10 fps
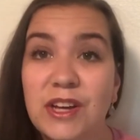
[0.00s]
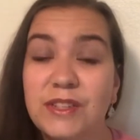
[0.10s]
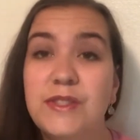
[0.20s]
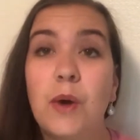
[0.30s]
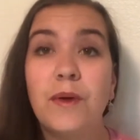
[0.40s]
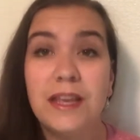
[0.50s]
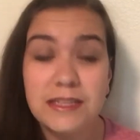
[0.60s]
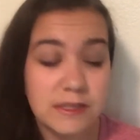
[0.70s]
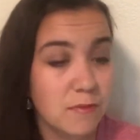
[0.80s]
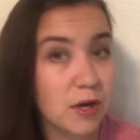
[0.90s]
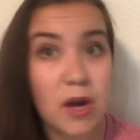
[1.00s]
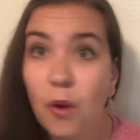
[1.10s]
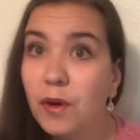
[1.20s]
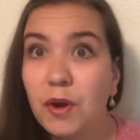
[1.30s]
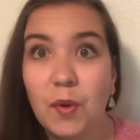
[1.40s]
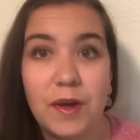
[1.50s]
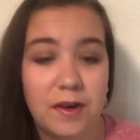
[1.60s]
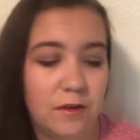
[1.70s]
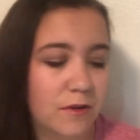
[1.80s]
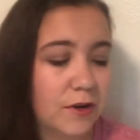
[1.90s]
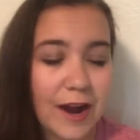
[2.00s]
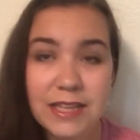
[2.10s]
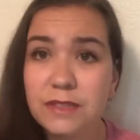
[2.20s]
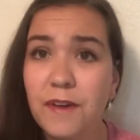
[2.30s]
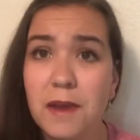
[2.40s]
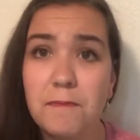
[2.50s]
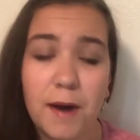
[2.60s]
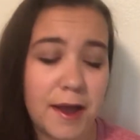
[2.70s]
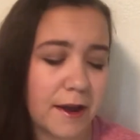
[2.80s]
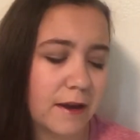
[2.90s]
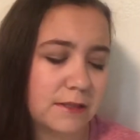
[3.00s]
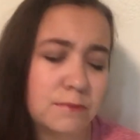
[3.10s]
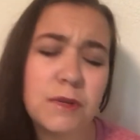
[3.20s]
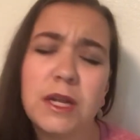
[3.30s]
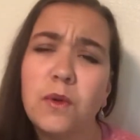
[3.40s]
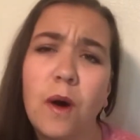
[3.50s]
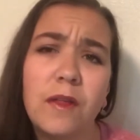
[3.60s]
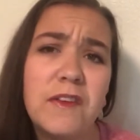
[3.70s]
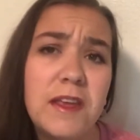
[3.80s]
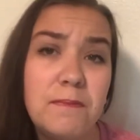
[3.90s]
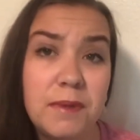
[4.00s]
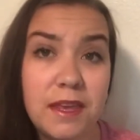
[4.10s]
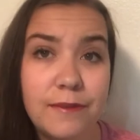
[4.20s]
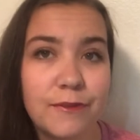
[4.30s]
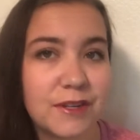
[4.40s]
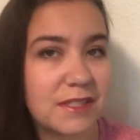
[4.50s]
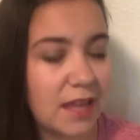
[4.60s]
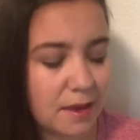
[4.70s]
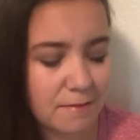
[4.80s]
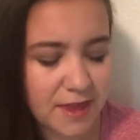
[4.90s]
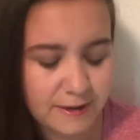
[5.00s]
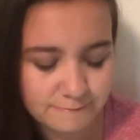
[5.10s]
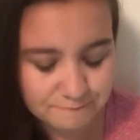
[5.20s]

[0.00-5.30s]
So eat some more coconut oil, grass-fed butter, some good quality beef or salmon,